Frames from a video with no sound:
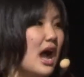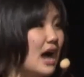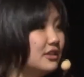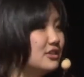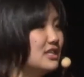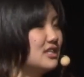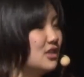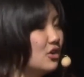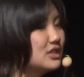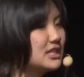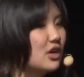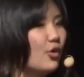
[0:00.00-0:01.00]
At the
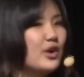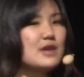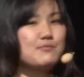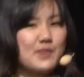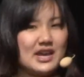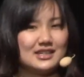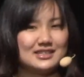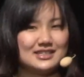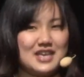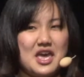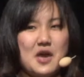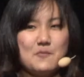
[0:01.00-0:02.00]
Sochi
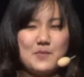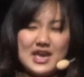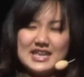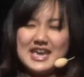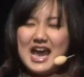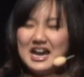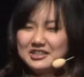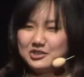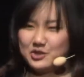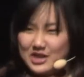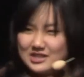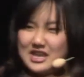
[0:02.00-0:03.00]
Olympics, many
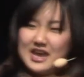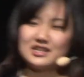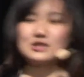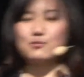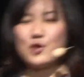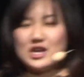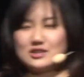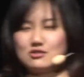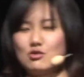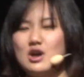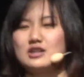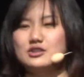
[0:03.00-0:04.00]
athletes expressed
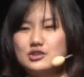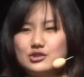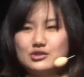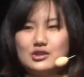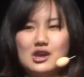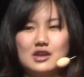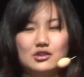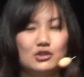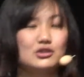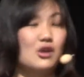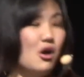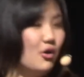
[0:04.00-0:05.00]
gratitude
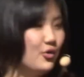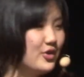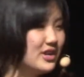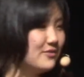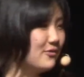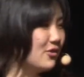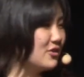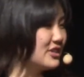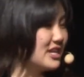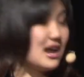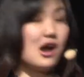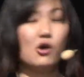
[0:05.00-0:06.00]
not only for
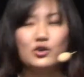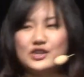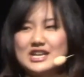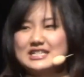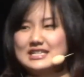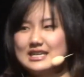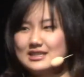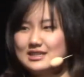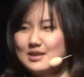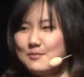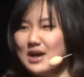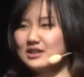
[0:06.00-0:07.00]
their
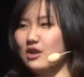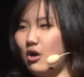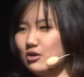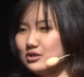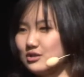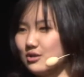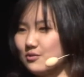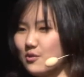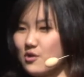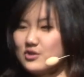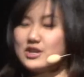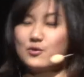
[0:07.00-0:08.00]
audiences but also
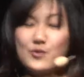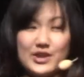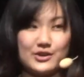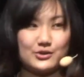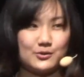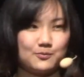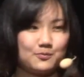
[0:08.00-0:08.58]
for the field.